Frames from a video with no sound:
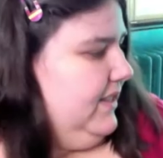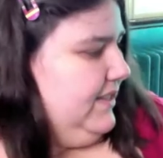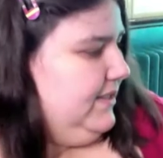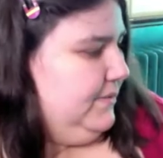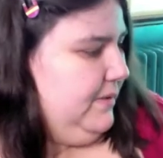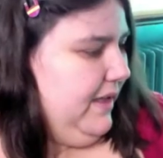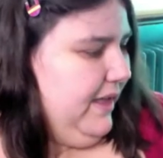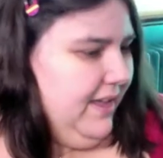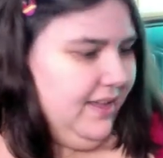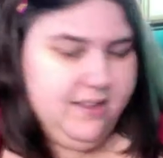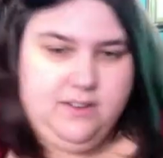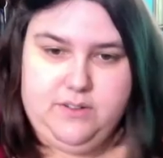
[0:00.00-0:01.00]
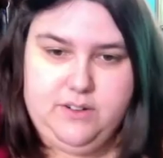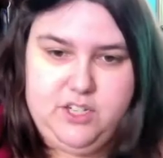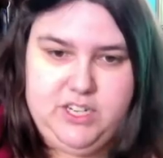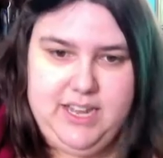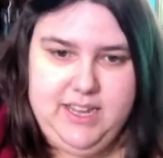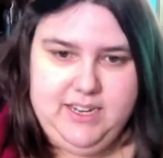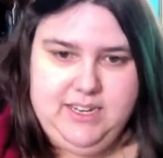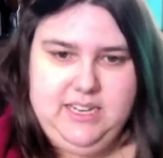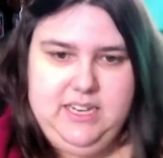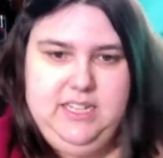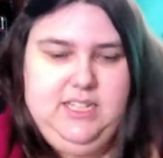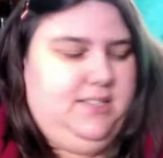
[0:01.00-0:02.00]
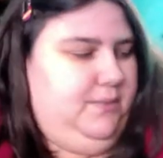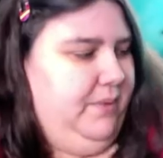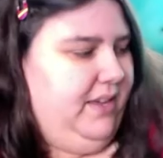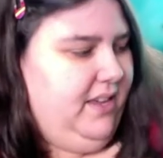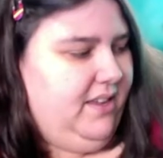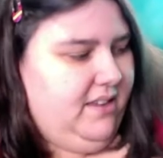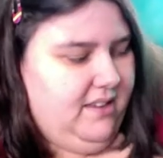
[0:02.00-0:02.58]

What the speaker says: and knitting this week,